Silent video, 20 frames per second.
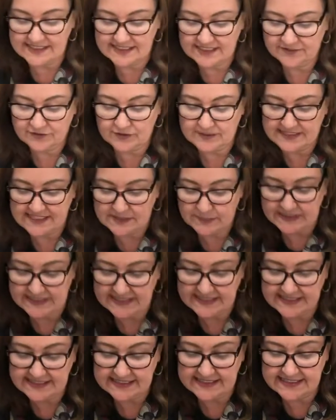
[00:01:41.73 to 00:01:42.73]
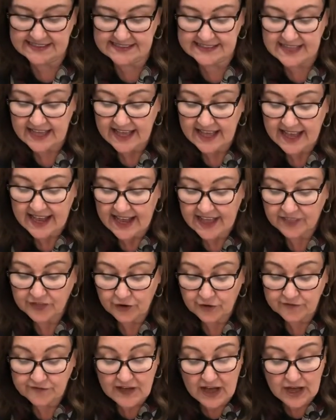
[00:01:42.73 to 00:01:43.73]
different species, and
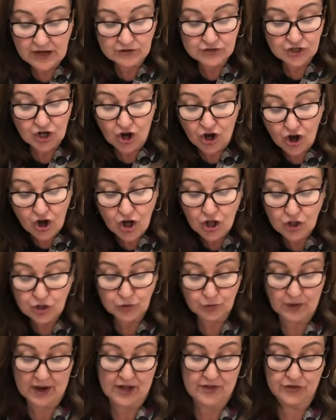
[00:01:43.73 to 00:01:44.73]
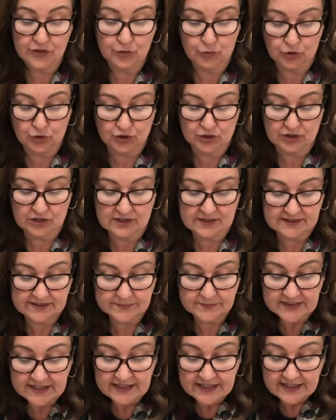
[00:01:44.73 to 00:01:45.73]
they're found all around the world.
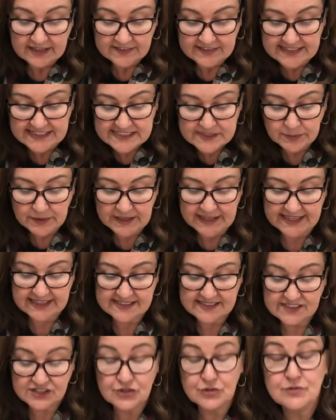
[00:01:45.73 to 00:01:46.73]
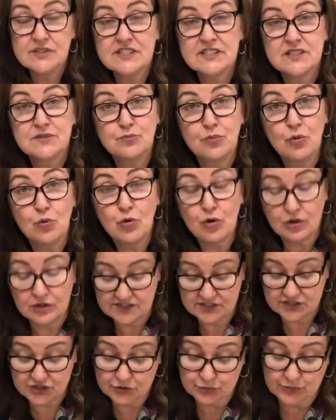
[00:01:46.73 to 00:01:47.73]
These plants use
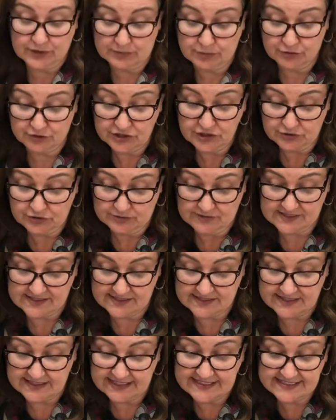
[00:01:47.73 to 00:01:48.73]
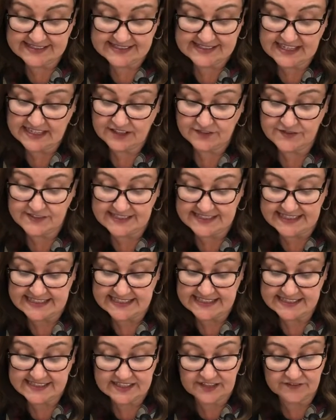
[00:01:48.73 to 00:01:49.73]
spores to reproduce instead of
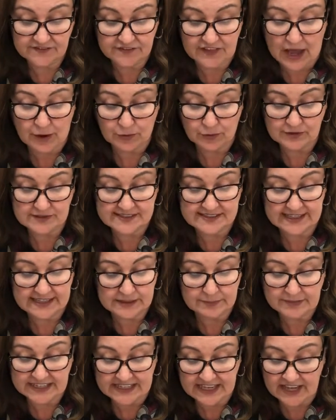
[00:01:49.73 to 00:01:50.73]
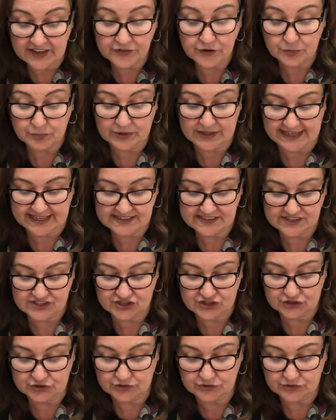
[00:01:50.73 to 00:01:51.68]
seeds and flowers like many other plants do.